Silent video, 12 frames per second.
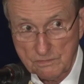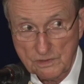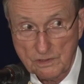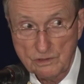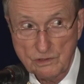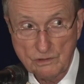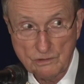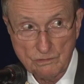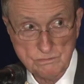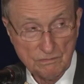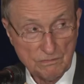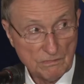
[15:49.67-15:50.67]
to do
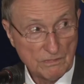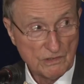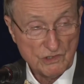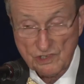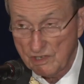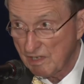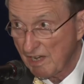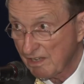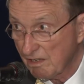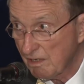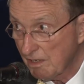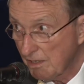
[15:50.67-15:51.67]
gene
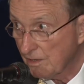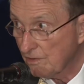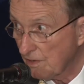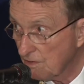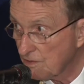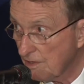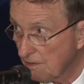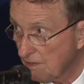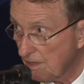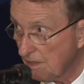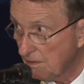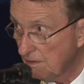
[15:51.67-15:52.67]
editing and things like
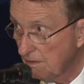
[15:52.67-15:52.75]
that